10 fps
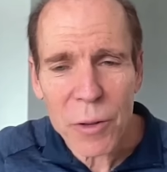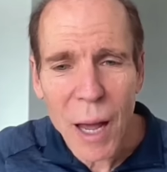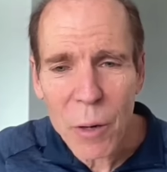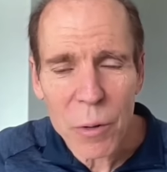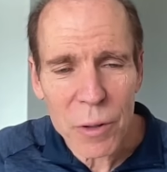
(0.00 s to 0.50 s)

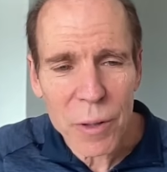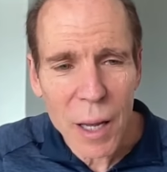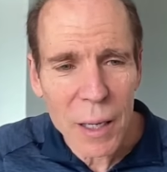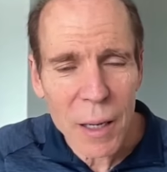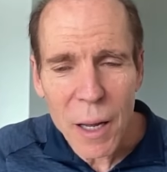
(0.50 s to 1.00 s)
calories a
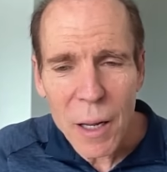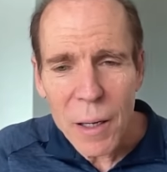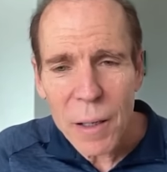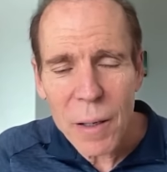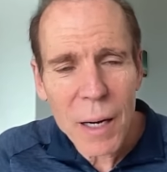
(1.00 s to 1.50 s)
day,
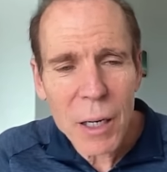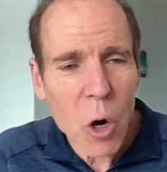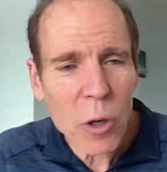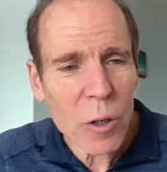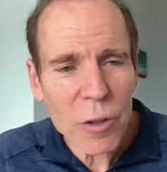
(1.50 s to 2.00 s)
you're not going
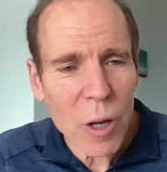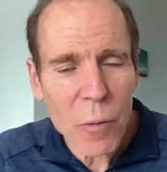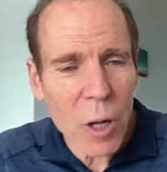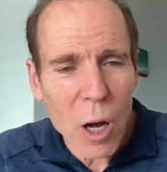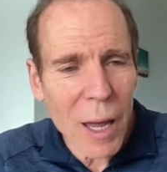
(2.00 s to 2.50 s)
to hurt
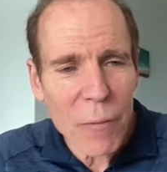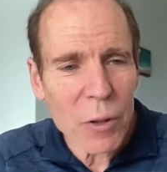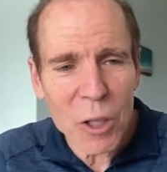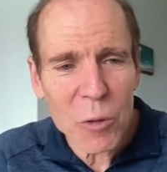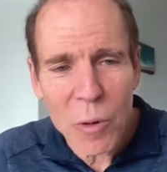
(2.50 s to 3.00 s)
yourself with a half a
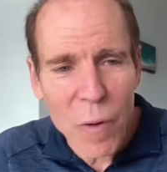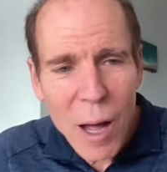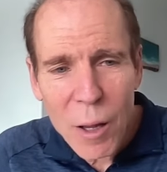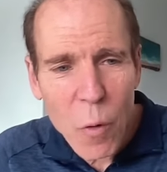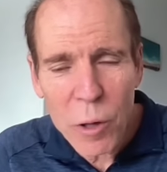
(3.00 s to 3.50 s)
teaspoon of
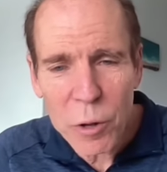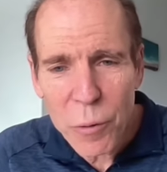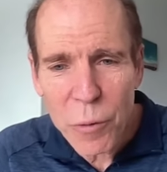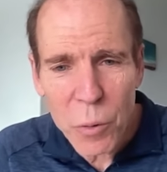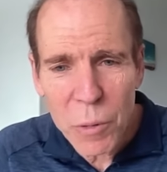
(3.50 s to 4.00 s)
olive oil in
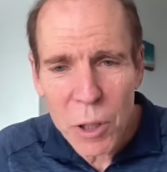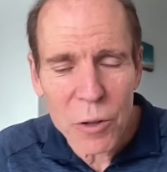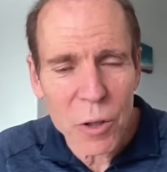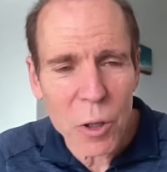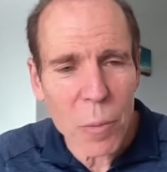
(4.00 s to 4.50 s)
your food
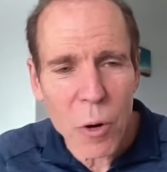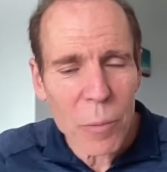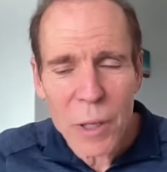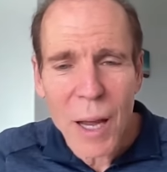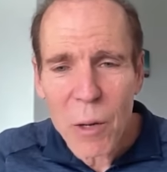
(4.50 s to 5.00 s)
because you're going to burn
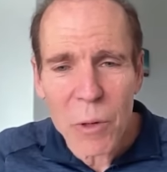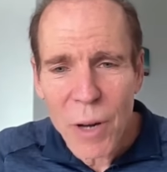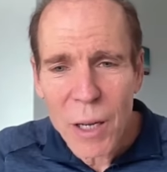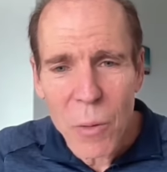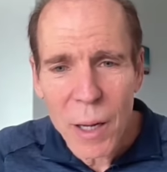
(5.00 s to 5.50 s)
up the
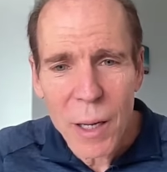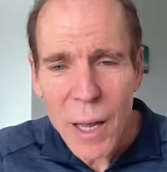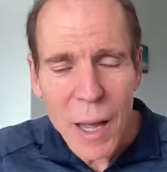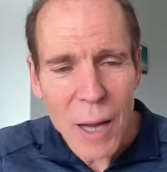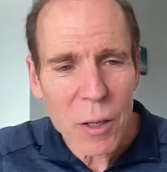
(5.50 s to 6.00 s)
calories anyway,
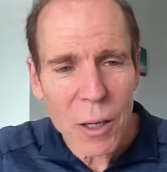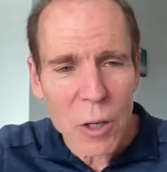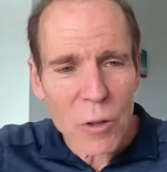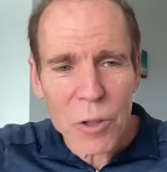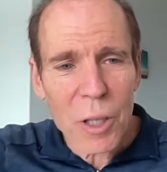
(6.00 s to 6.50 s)
and you
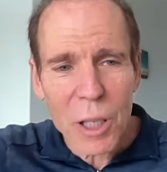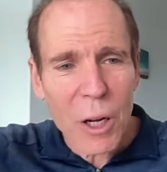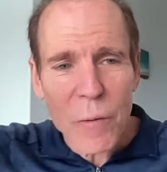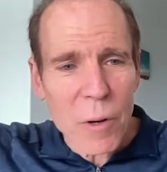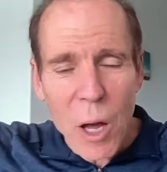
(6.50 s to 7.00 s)
can you're still eating
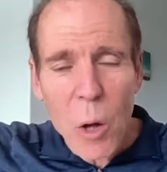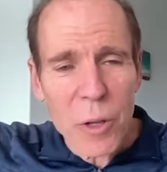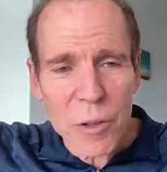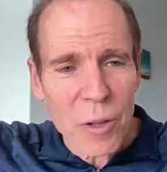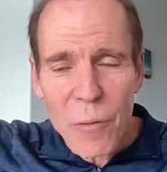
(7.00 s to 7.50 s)
enough of the
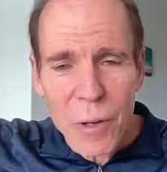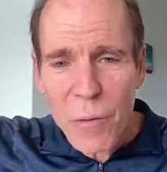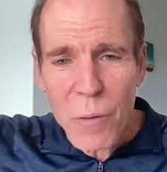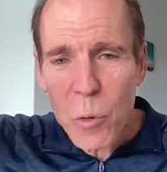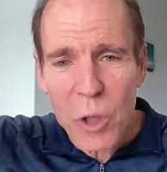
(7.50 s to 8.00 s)
healthy stuff,
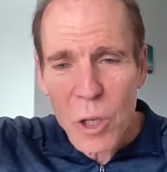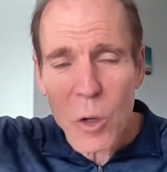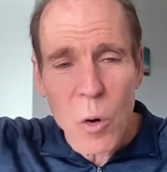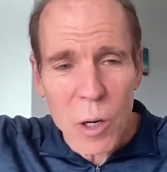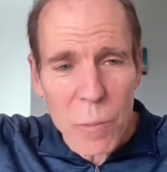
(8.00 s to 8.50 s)
enough room in your
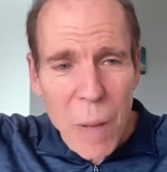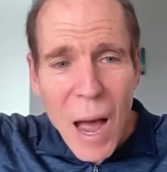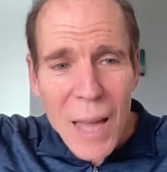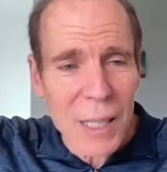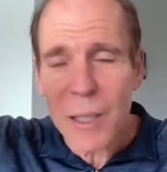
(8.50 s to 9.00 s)
caloric
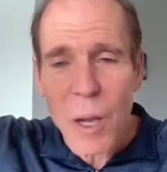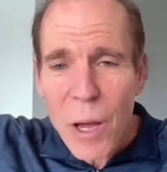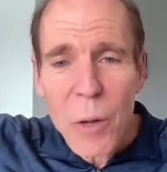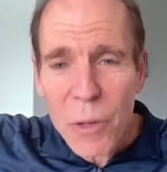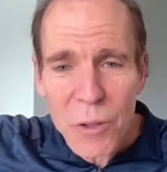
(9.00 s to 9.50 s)
pie to eat
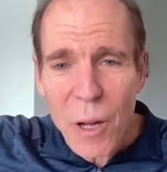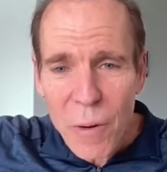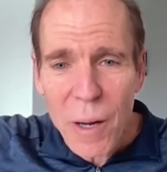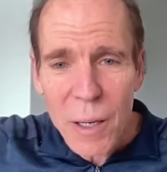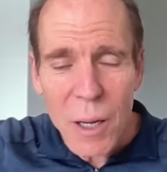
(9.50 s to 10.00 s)
enough healthy
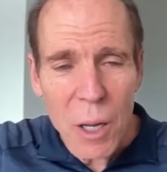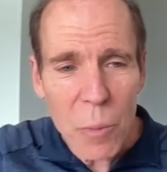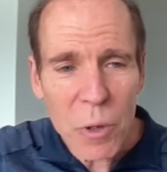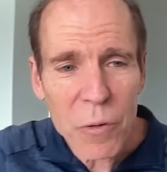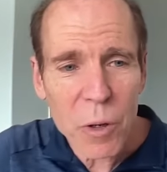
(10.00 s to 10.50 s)
stuff, right?
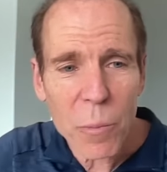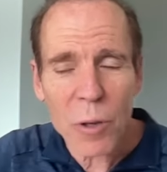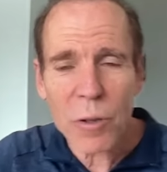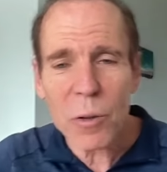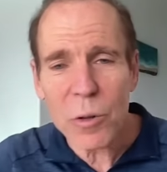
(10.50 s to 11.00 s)
But if you're a
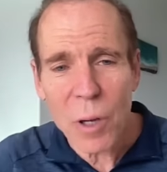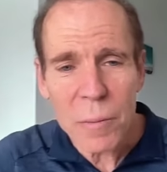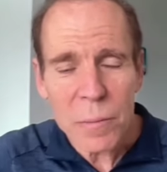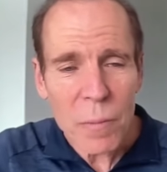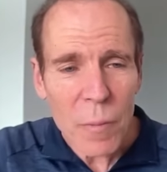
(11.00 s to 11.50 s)
person yeah. who's
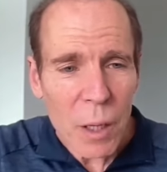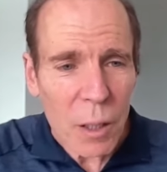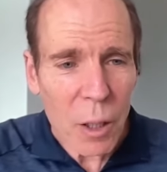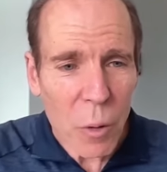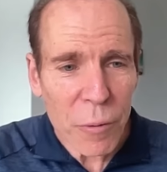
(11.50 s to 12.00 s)
a
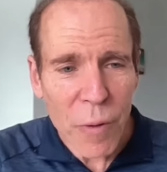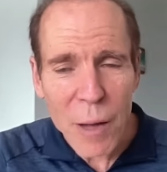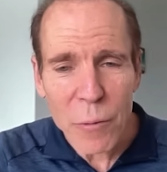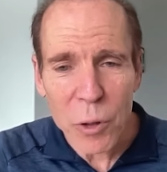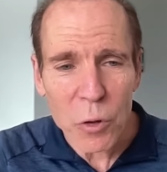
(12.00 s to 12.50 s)
you know a
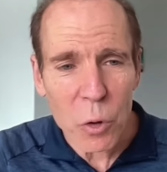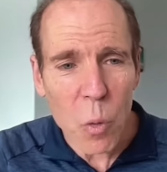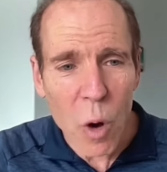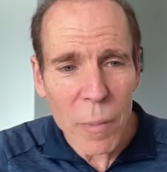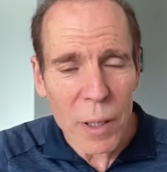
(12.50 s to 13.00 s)
five foot two
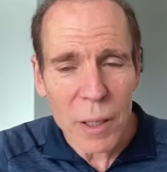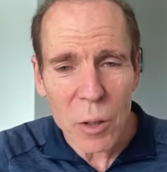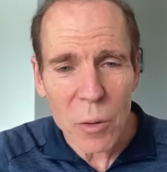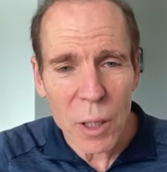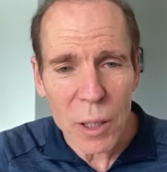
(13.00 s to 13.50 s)
woman
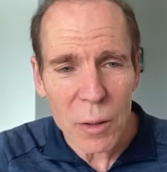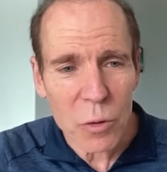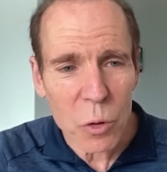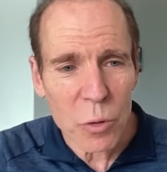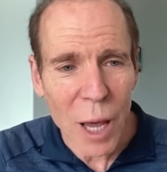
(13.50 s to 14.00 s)
and you're
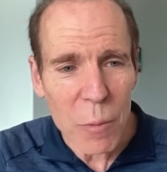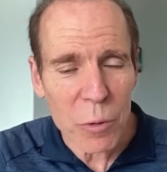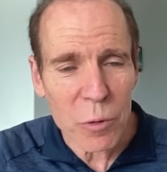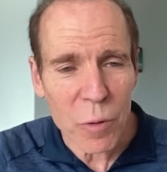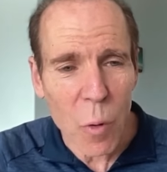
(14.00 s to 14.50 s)
eating two
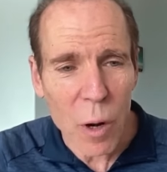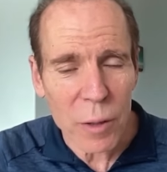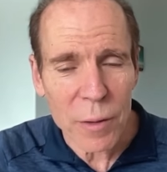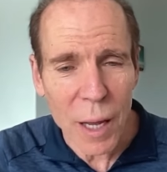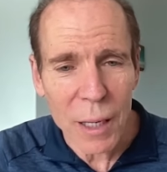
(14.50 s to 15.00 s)
tablespoons of
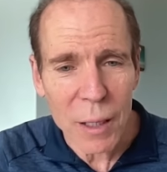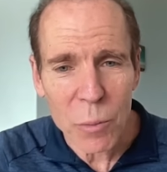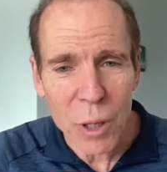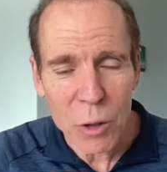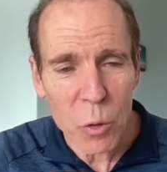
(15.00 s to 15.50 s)
oil a day and
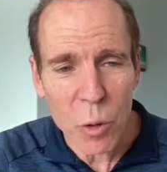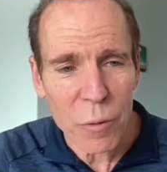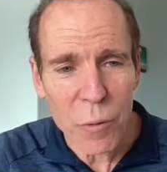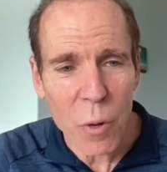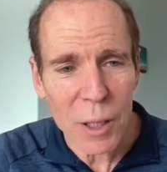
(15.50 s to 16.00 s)
putting
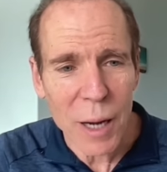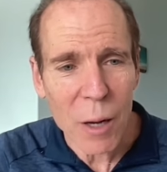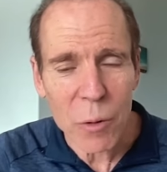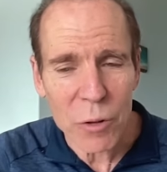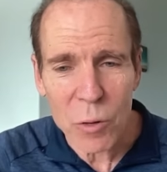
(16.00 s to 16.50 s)
240
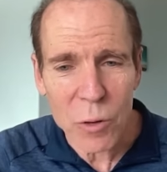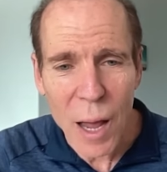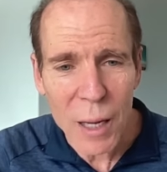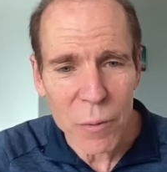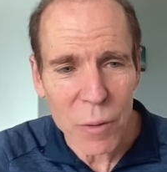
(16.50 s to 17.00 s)
calories in your
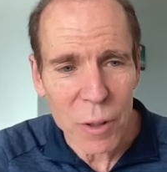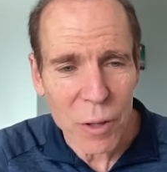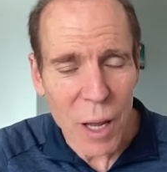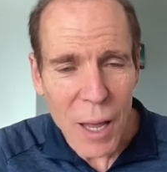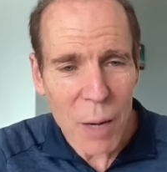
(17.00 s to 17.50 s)
diet,
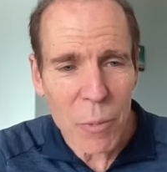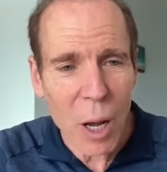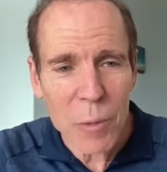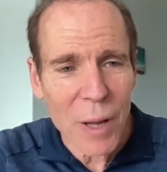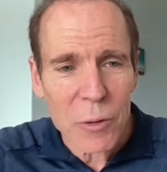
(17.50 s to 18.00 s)
and it
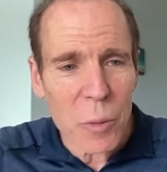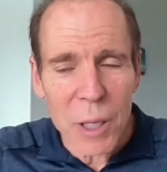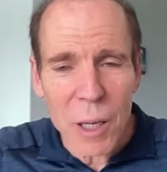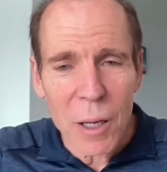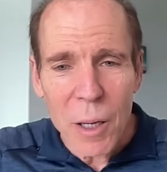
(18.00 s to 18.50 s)
comes out to
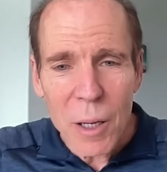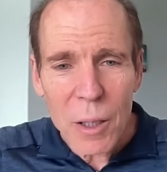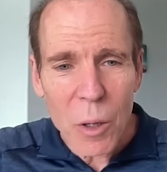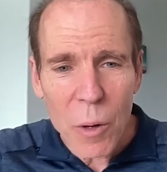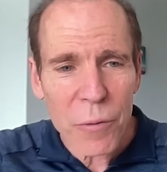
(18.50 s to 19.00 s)
be a
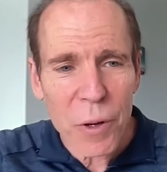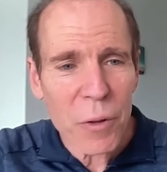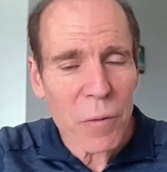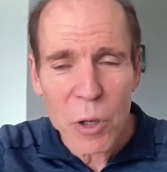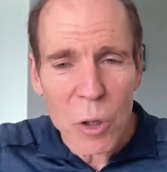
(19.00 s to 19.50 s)
you know a
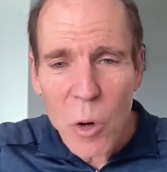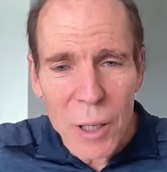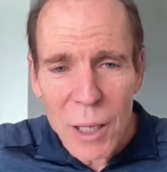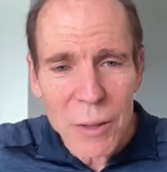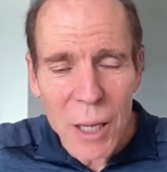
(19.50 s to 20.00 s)
fifth of your
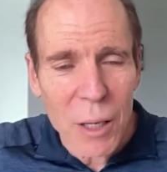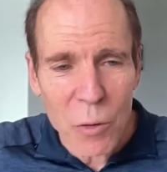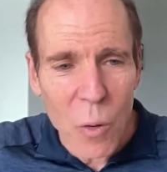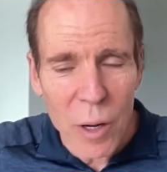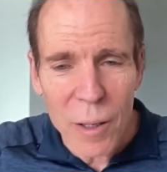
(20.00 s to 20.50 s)
caloric intake
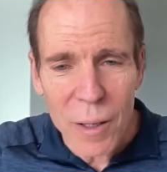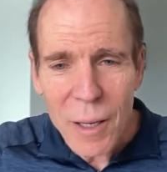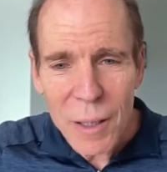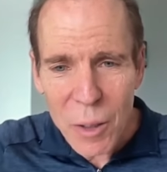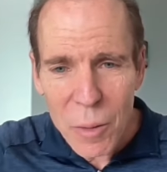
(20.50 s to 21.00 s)
is oil.
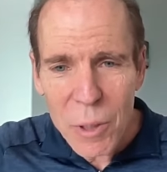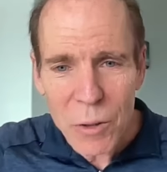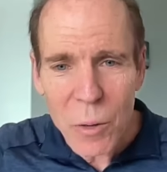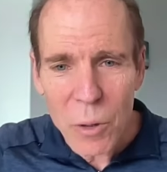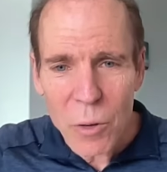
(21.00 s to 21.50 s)
You know what I mean?
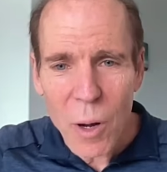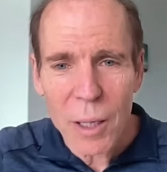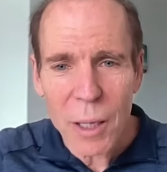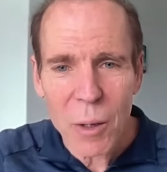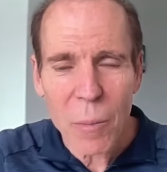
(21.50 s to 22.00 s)
So we're
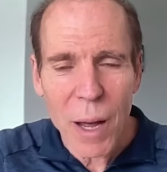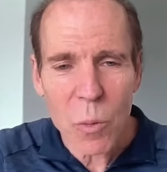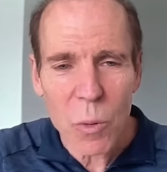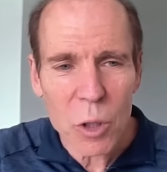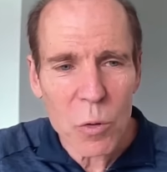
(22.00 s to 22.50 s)
talking here about
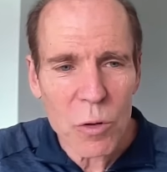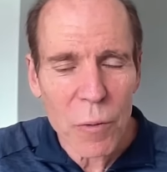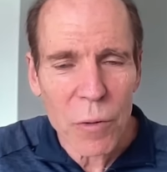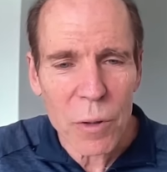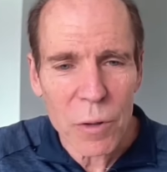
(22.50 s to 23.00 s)
a yeah. huge
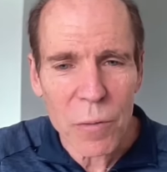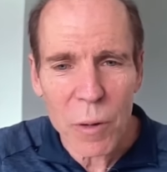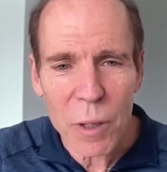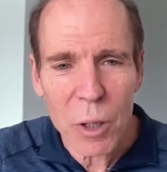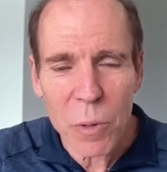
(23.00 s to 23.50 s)
difference of
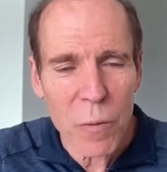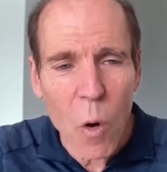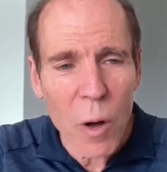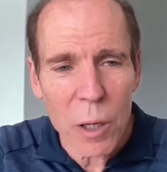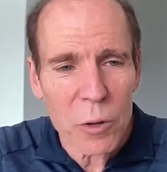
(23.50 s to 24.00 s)
a little bit of
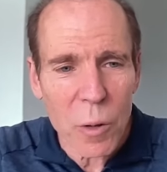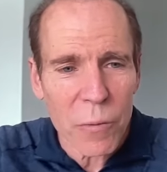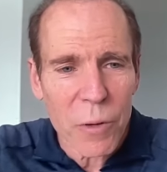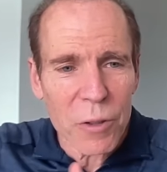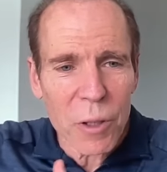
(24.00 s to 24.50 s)
oil to a
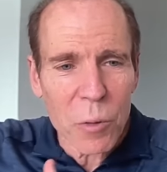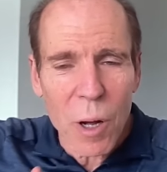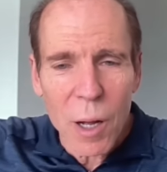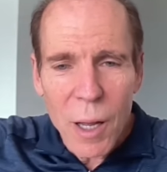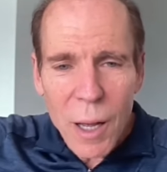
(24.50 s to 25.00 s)
physical
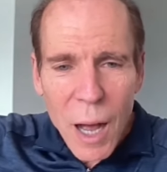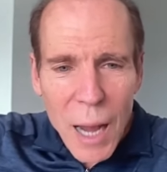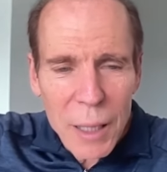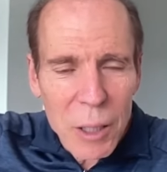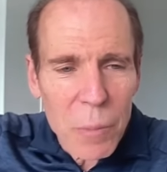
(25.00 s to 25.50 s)
to a
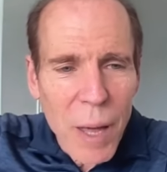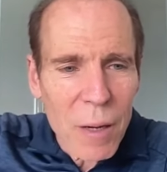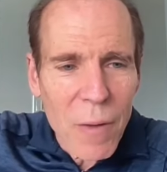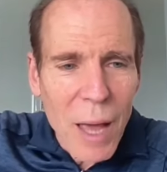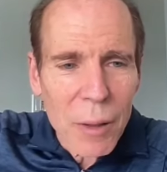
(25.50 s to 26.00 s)
highly
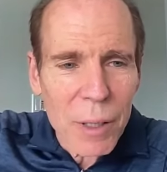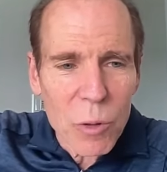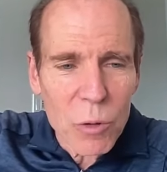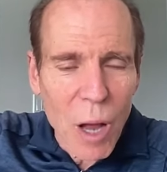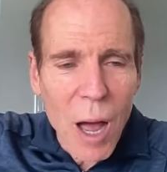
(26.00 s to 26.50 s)
competitive athlete
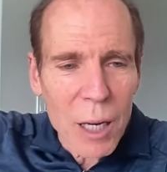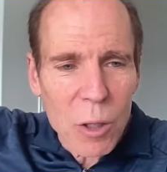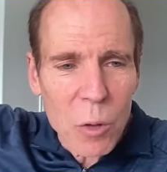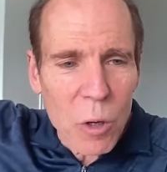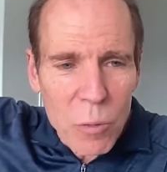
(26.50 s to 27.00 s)
who's a high caloric